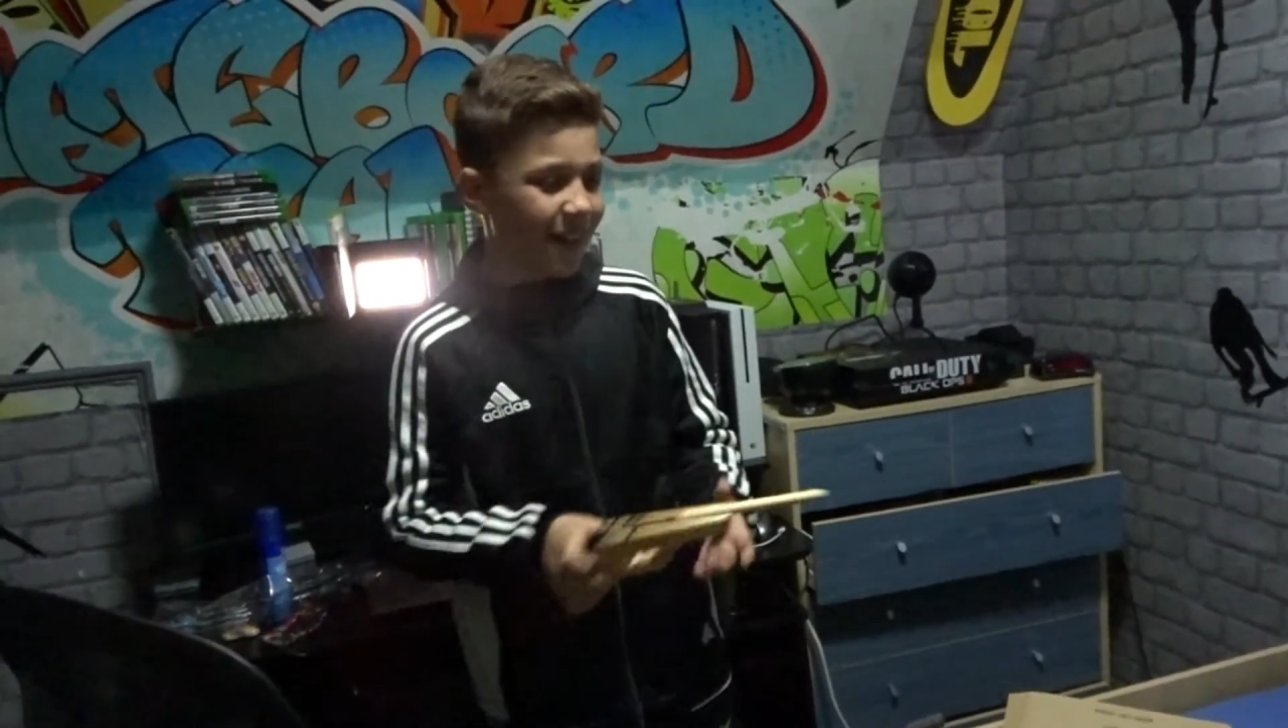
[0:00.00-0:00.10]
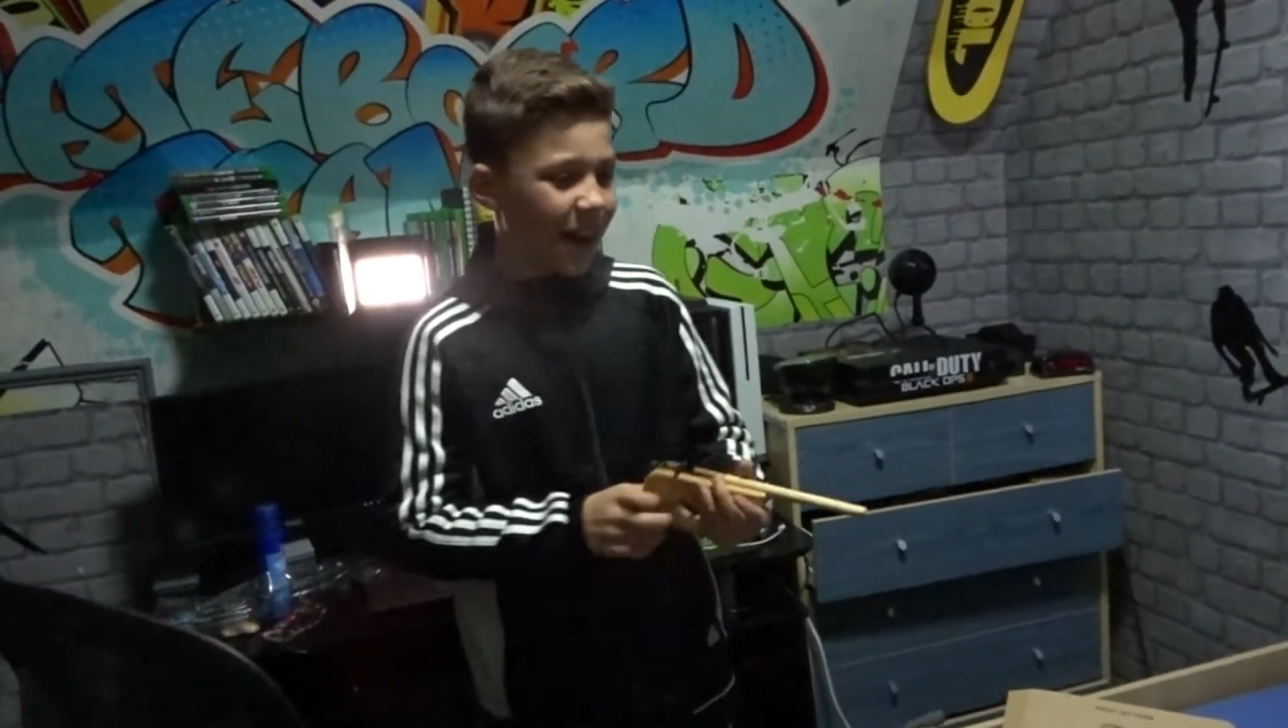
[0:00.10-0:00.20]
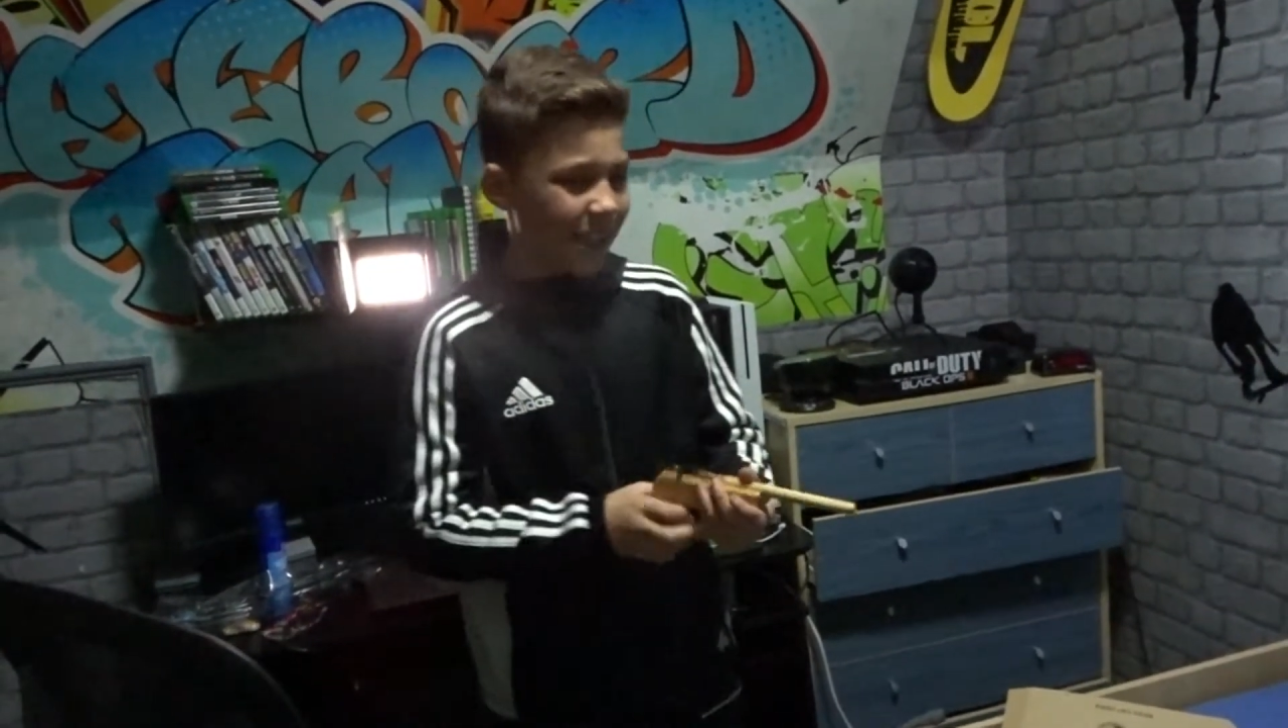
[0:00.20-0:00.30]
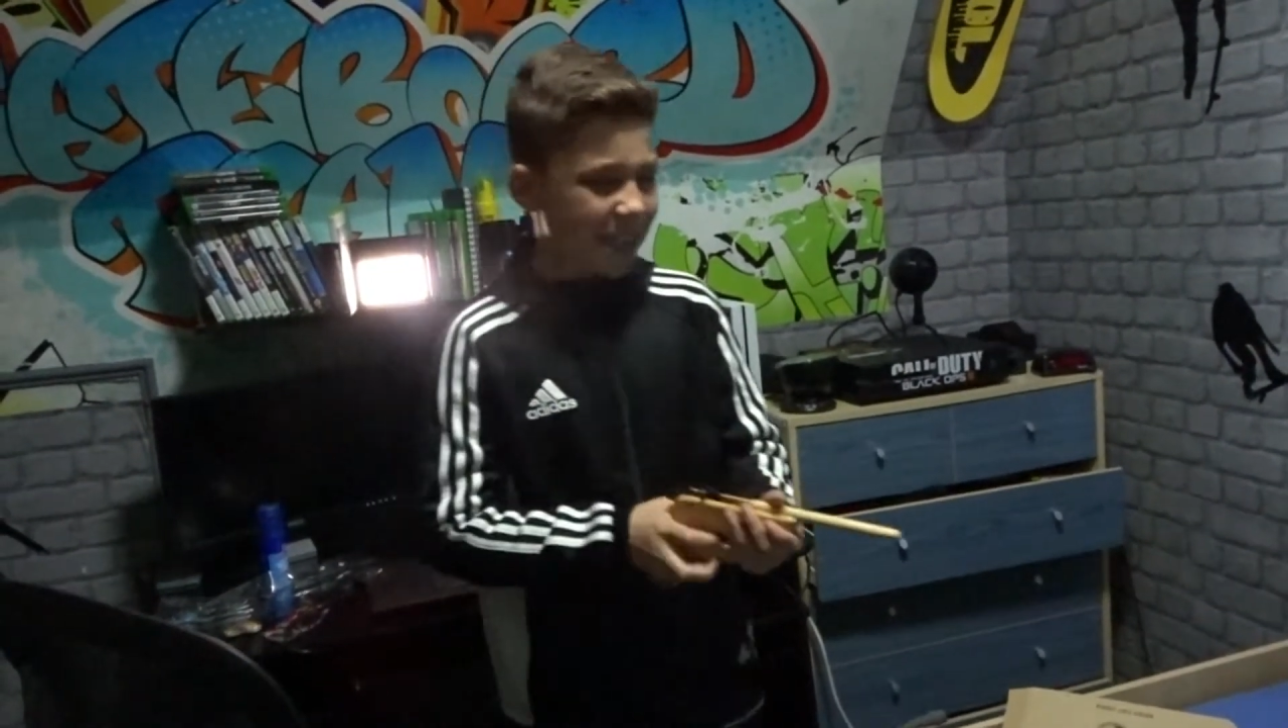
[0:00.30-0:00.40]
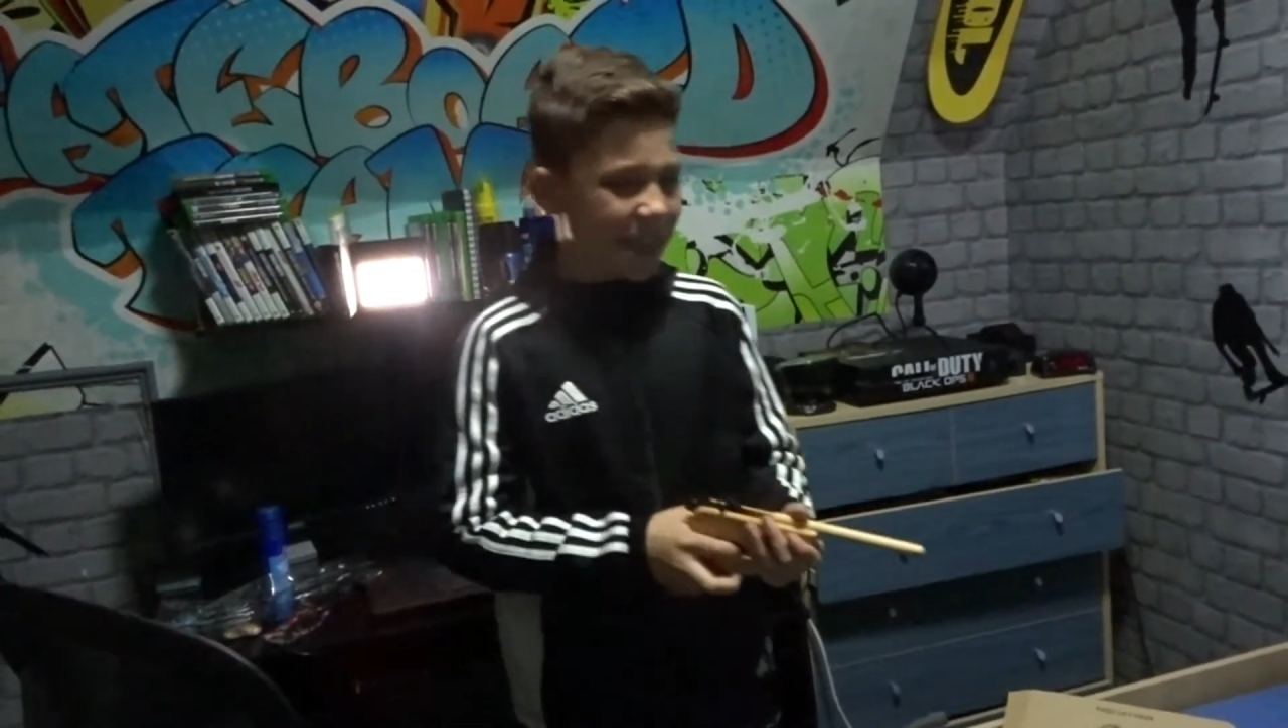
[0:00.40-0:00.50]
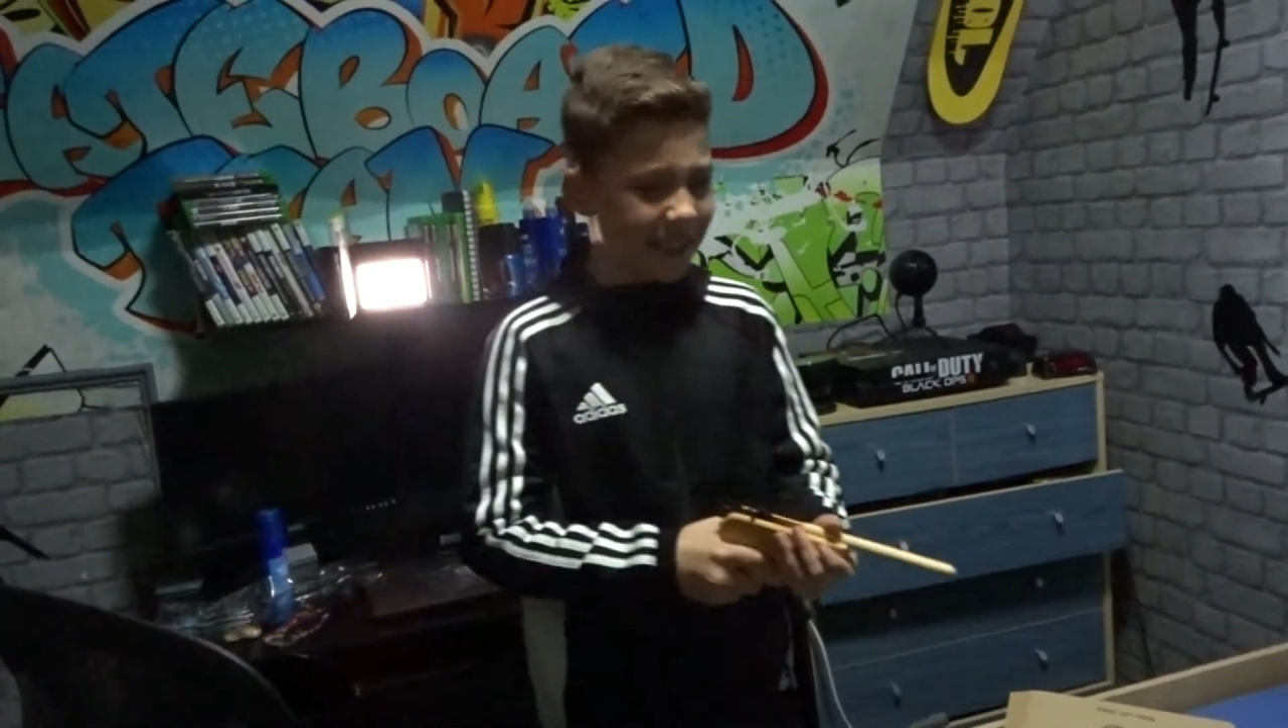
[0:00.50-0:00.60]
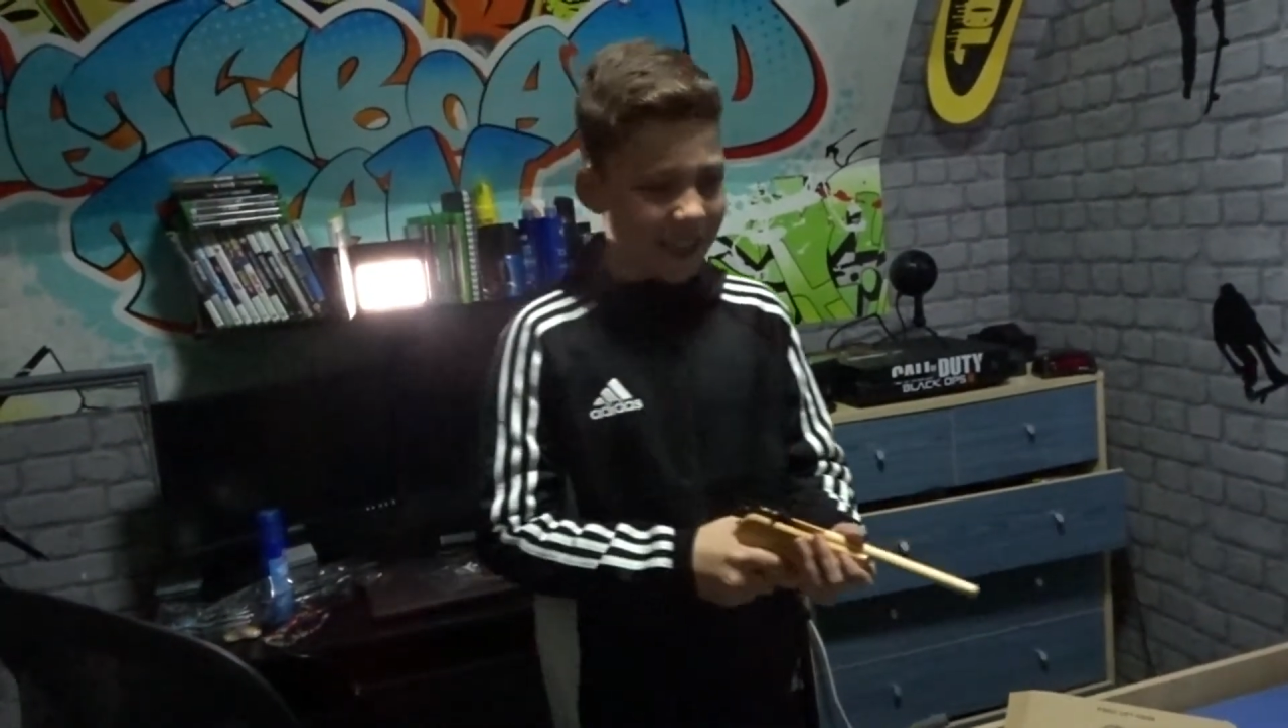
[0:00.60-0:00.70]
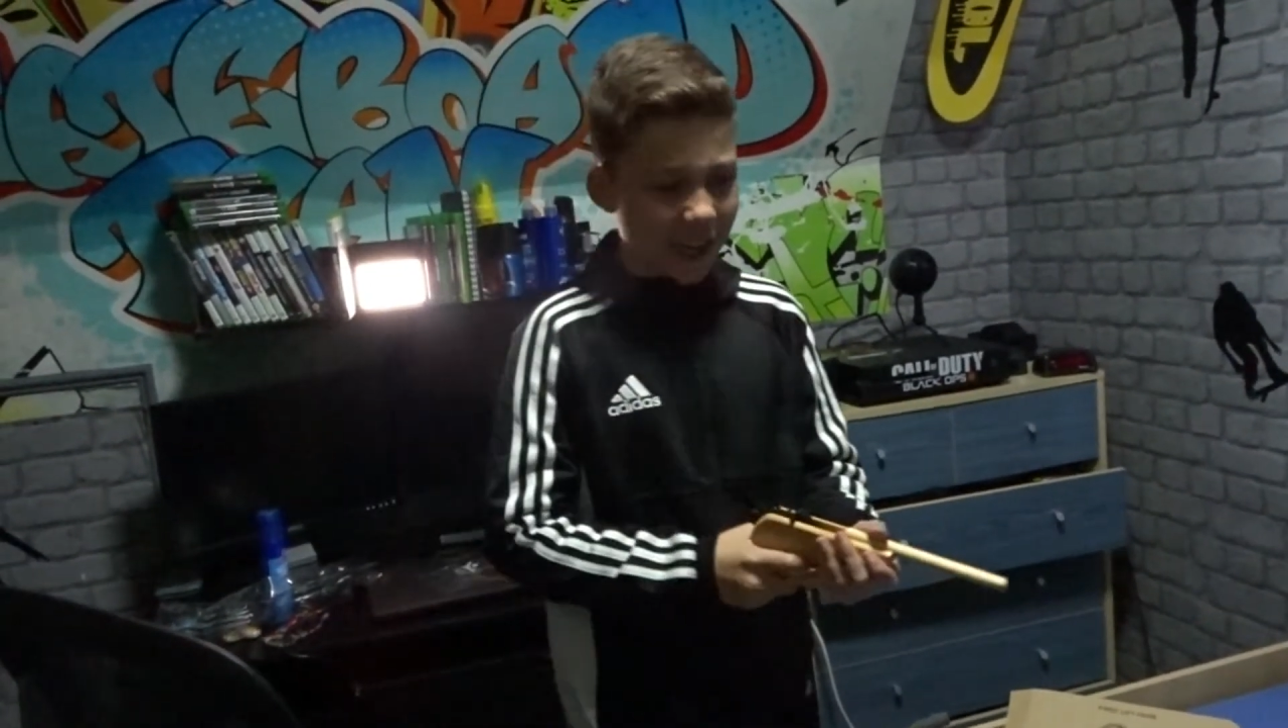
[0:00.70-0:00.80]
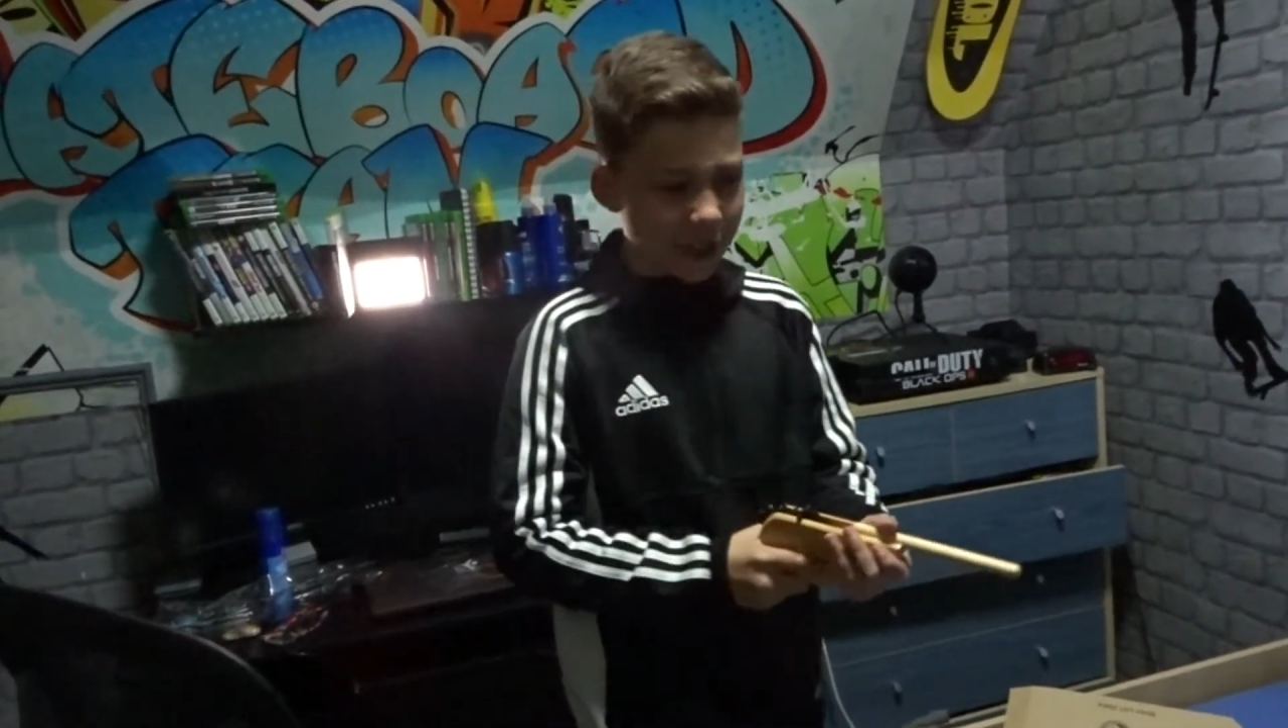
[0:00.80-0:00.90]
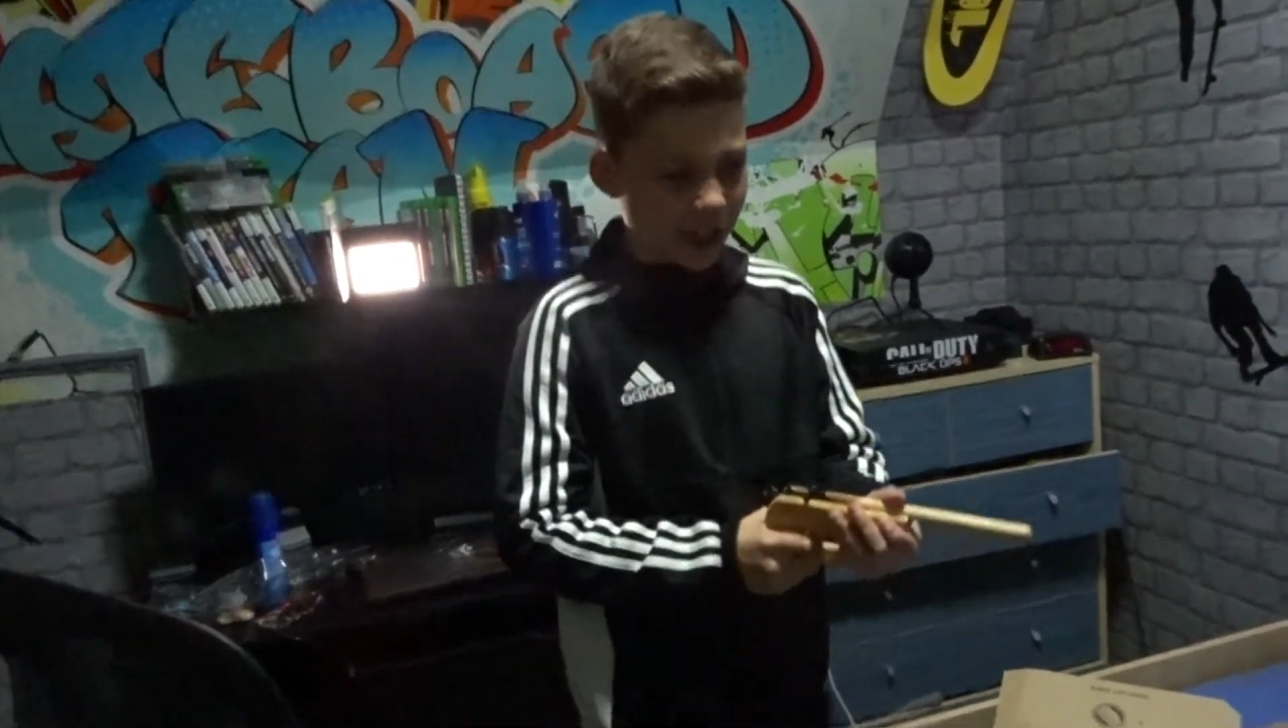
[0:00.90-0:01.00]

I think it's that because you